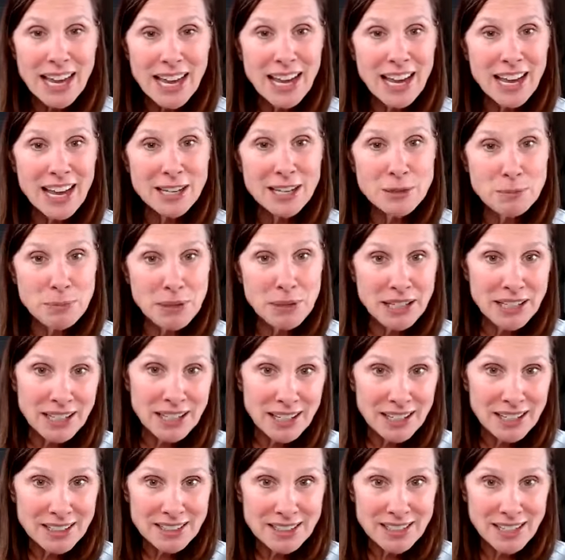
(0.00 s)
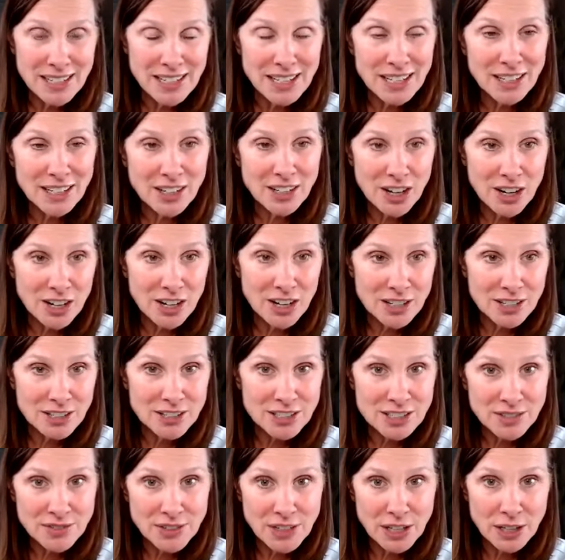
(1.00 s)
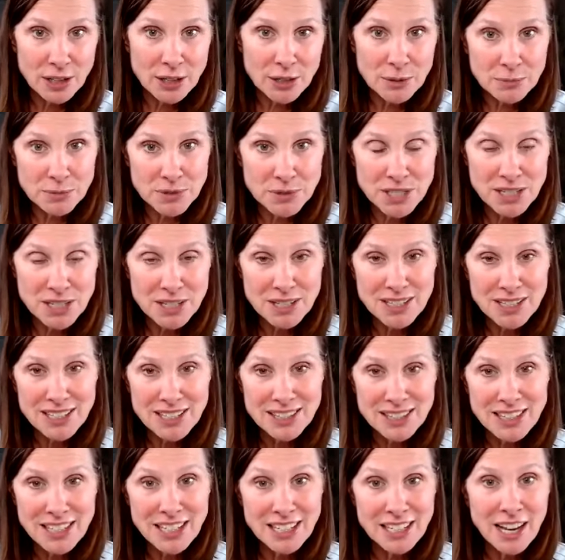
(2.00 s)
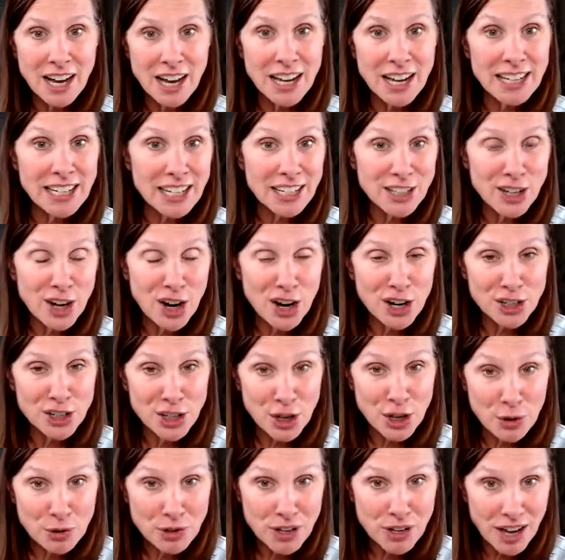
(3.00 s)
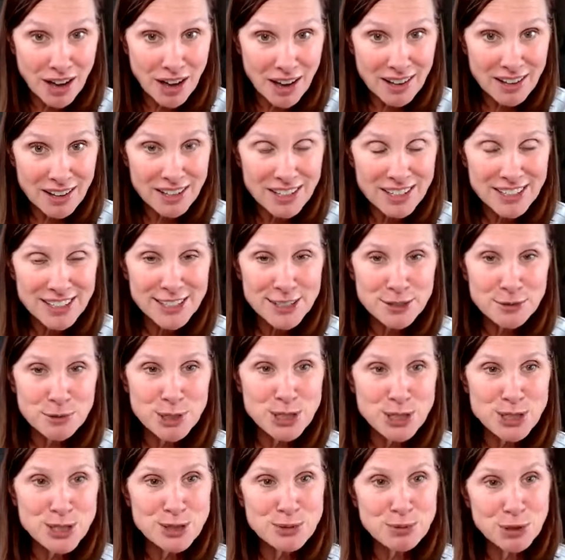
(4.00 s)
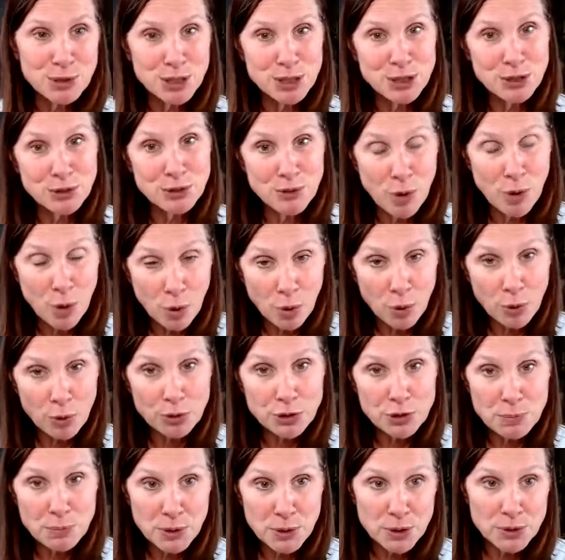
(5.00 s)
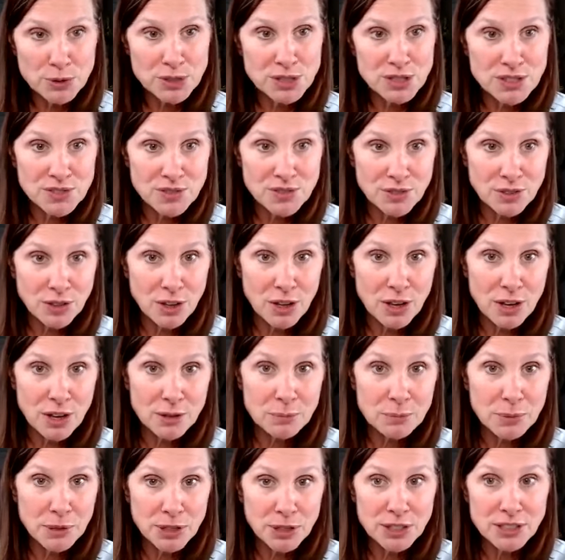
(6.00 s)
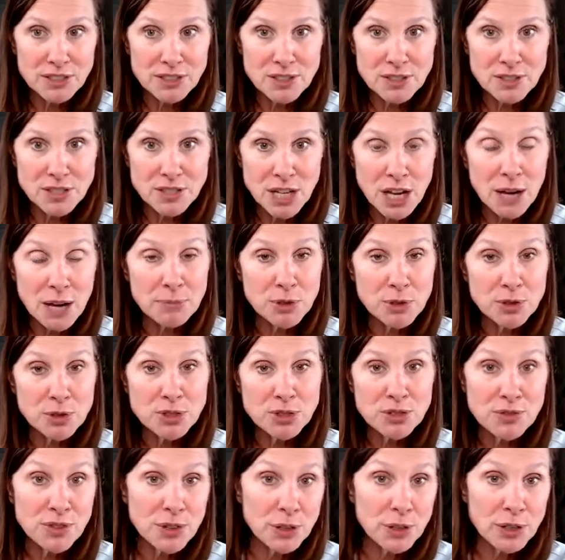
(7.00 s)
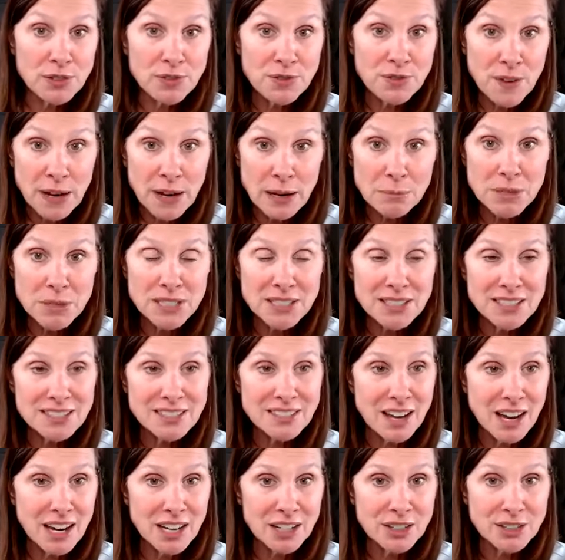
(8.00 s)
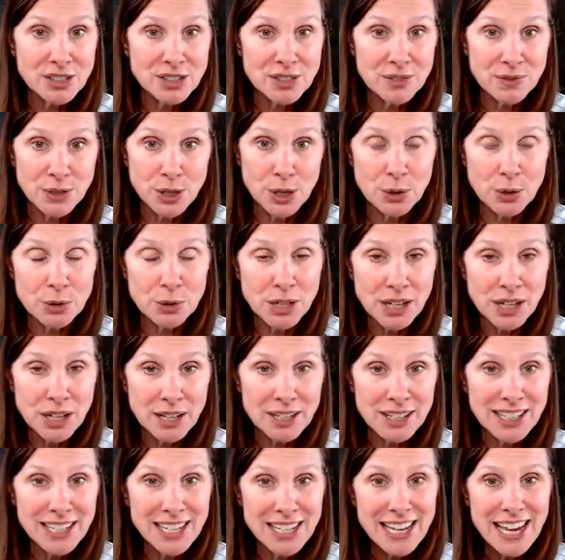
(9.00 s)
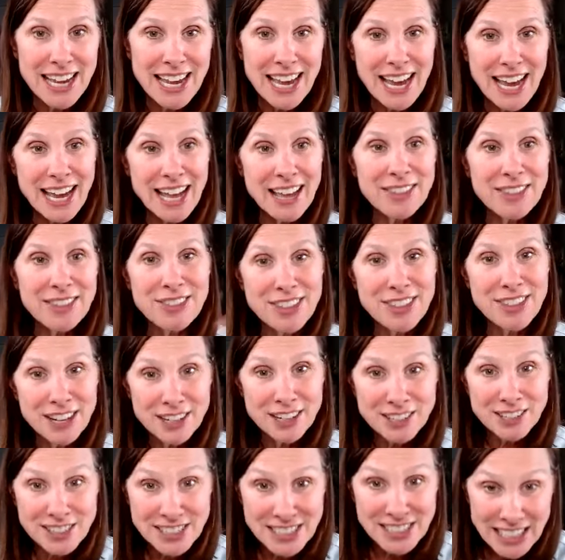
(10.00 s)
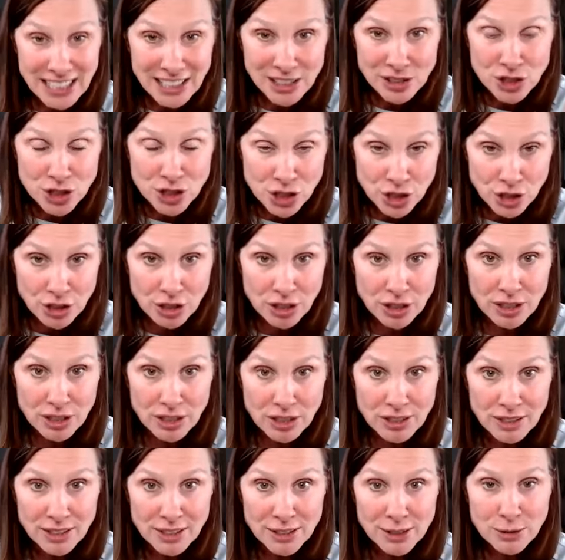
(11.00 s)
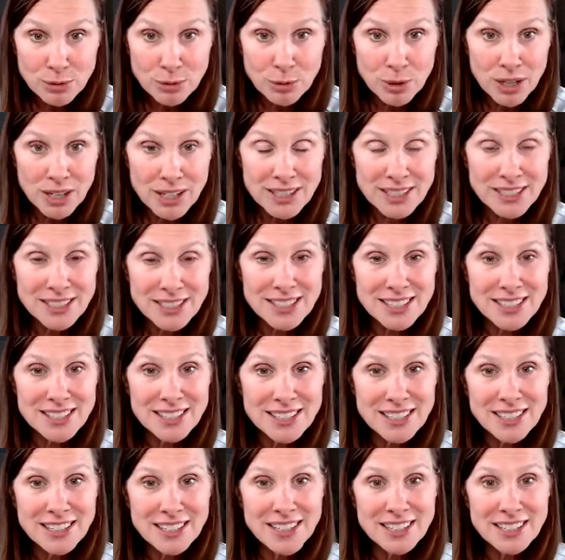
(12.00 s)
and BKS Iyengar developed the Iyengar yoga, which is where you hold the poses for long periods of time. Those are very famous styles of yoga, and their teacher was